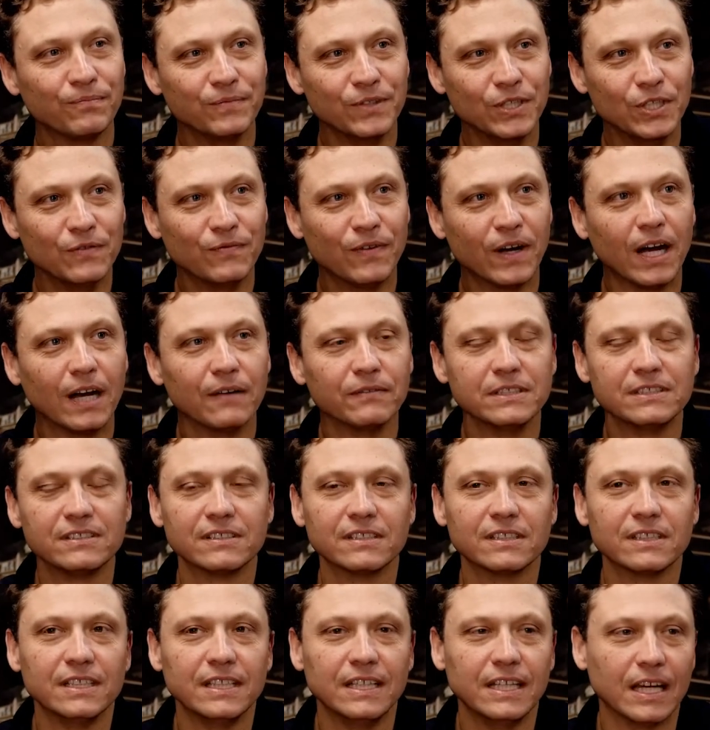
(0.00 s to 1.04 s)
You've
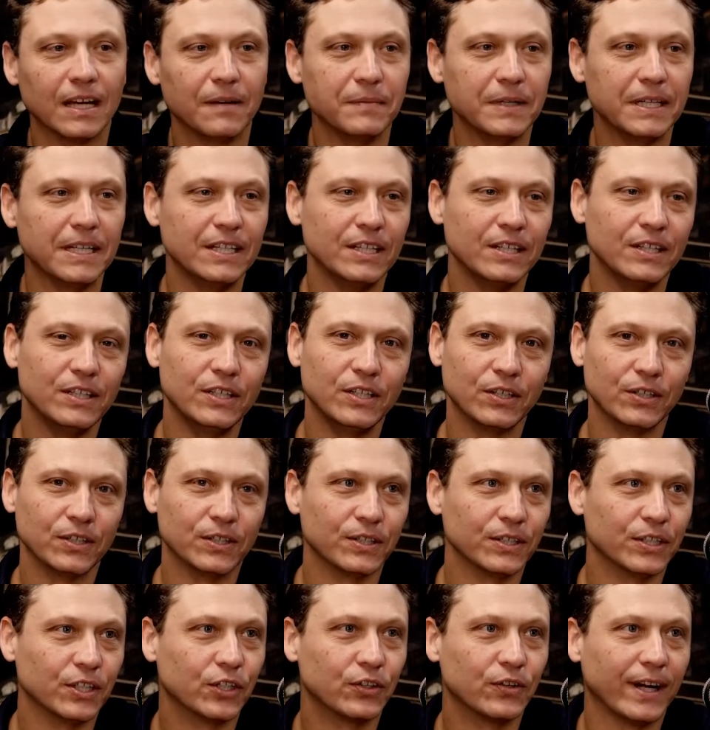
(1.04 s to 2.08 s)
obviously, you're
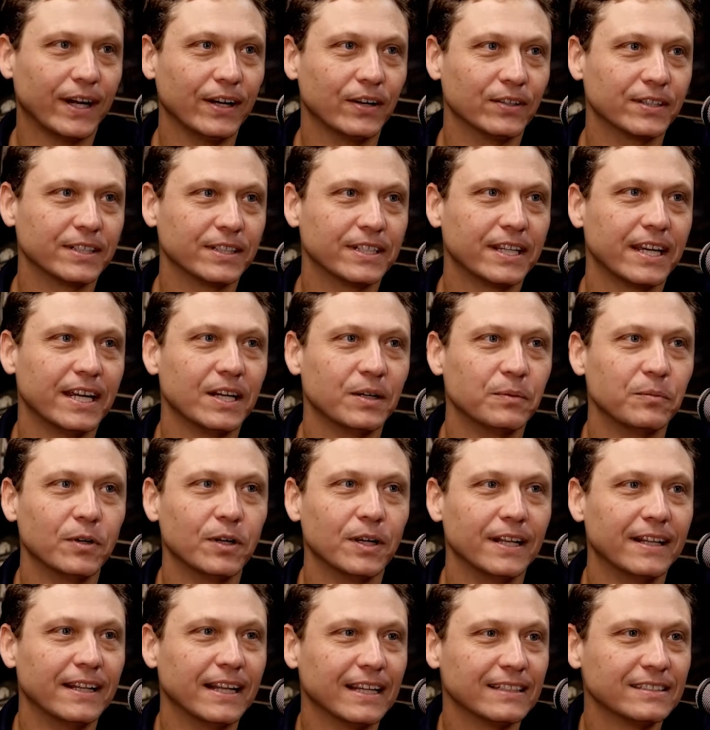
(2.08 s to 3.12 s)
great on camera,
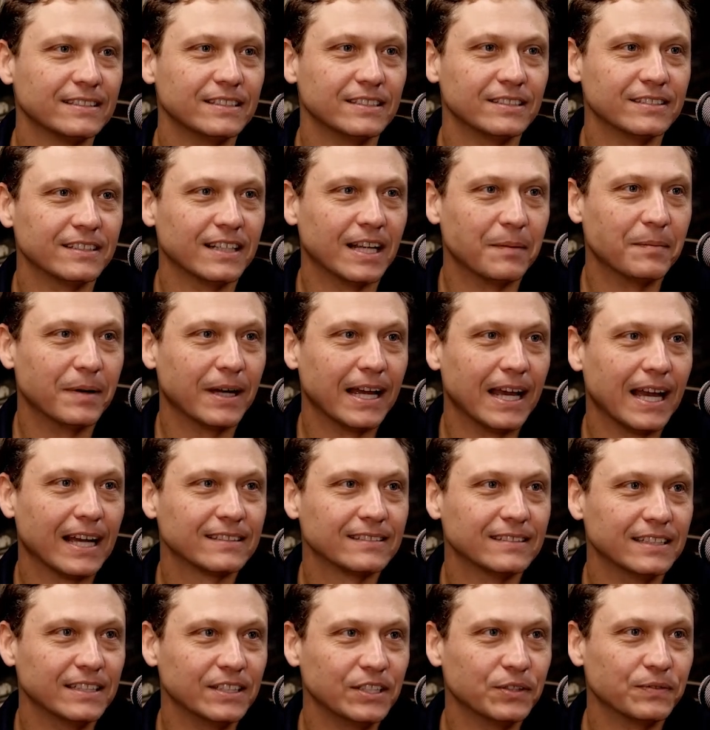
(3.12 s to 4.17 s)
and that's just not by
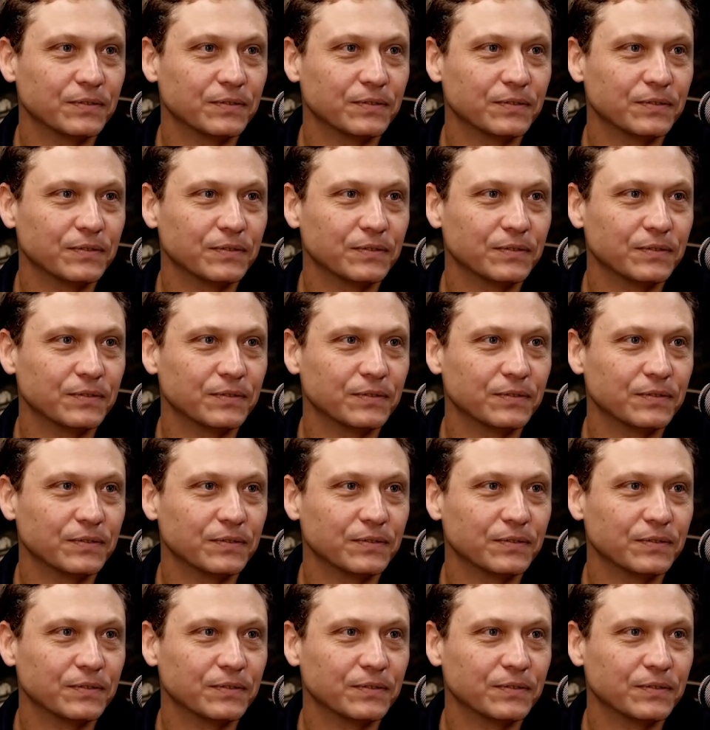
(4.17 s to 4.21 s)
accident.